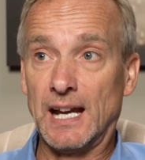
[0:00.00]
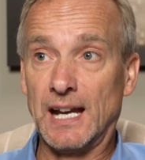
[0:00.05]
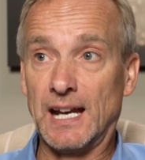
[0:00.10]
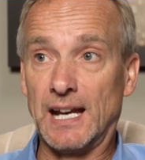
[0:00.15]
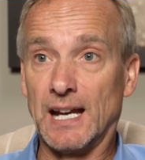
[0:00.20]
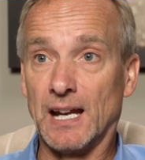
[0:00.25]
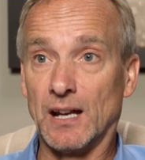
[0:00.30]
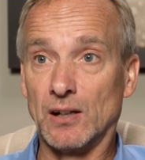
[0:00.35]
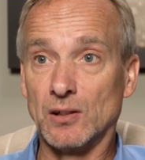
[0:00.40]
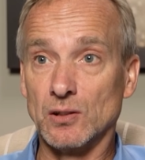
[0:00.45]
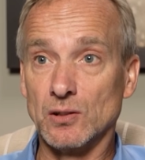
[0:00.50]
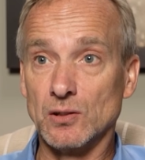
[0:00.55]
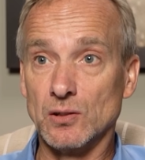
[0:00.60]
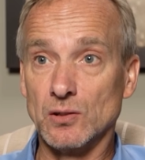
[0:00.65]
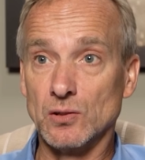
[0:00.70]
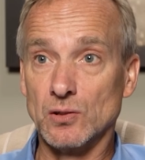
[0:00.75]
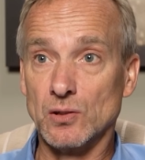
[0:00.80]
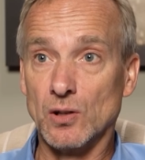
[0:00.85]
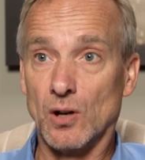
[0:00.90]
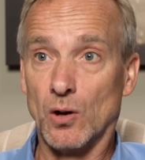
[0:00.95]
and
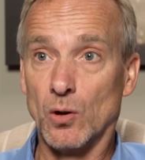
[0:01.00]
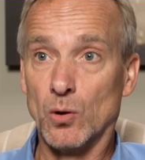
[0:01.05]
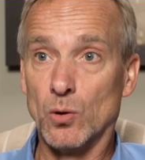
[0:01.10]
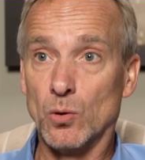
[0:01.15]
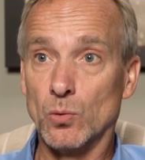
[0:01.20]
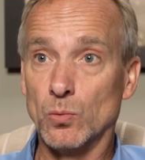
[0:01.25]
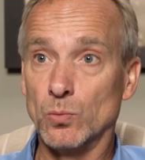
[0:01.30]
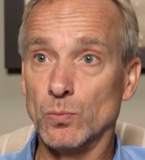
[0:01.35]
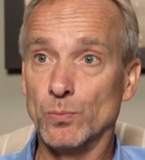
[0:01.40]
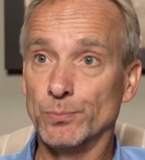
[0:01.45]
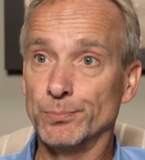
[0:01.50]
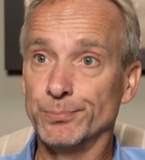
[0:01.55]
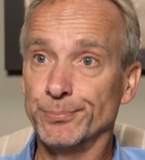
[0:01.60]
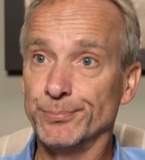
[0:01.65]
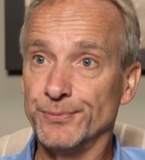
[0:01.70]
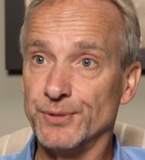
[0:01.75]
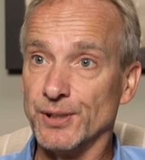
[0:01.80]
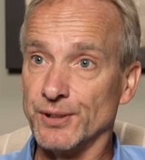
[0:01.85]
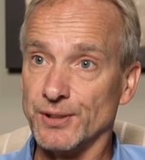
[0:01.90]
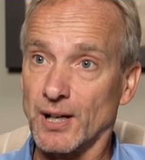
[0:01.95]
go
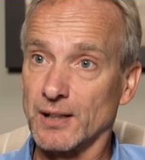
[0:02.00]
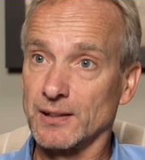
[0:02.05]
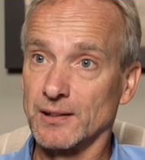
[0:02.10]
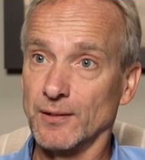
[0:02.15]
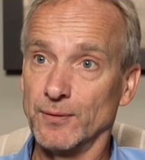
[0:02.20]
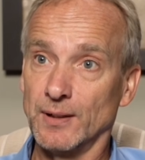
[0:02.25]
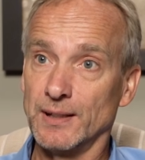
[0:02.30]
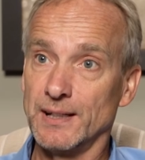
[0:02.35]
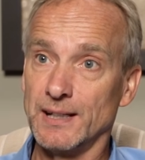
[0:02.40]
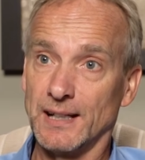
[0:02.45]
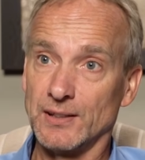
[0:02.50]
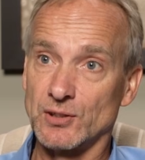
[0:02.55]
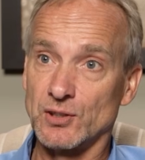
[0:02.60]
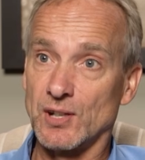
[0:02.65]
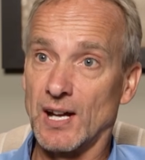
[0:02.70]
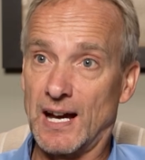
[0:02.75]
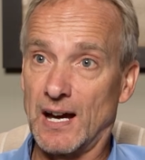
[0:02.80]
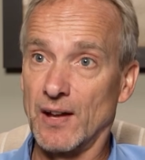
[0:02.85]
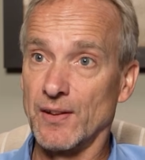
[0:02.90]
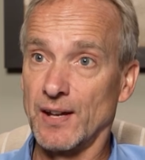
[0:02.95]
deductively as
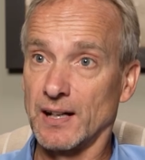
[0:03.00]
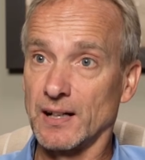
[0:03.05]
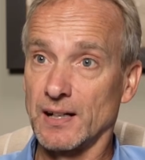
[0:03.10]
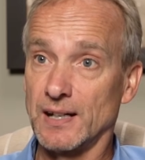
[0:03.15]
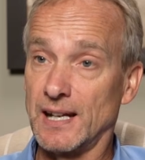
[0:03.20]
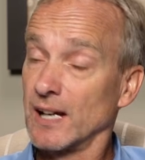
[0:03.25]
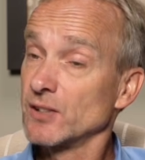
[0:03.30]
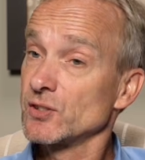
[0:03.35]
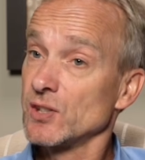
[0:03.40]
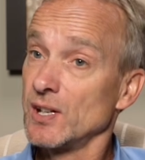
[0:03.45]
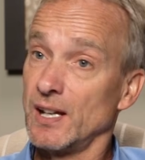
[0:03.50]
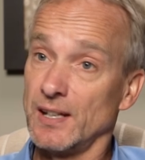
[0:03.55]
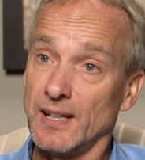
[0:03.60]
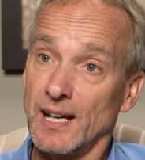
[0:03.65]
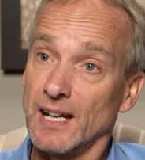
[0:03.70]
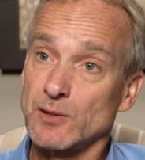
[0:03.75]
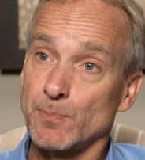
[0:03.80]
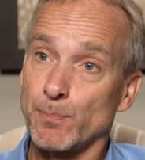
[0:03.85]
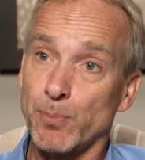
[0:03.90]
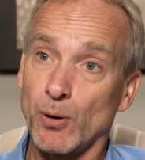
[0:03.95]
to how that connects, and
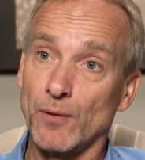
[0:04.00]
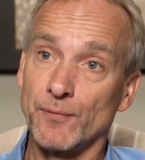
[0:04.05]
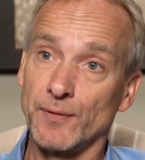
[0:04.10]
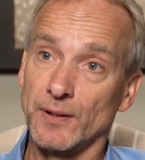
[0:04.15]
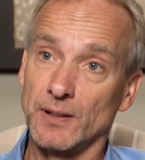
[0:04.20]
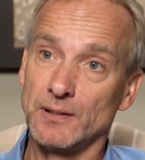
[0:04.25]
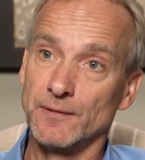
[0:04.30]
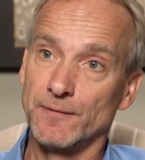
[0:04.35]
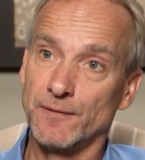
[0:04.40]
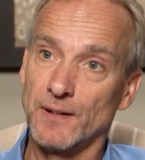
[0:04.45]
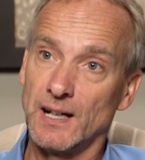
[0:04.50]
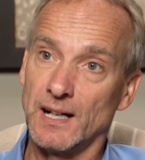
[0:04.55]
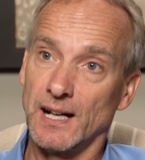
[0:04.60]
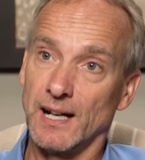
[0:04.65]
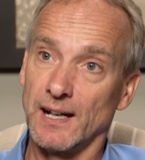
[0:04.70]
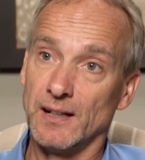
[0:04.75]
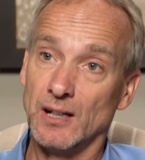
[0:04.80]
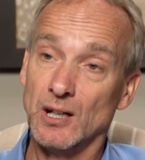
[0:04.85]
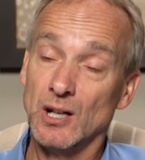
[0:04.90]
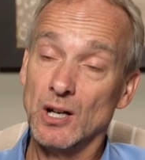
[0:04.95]
that's perfectly
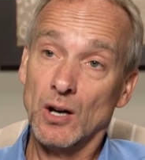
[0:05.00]
fine.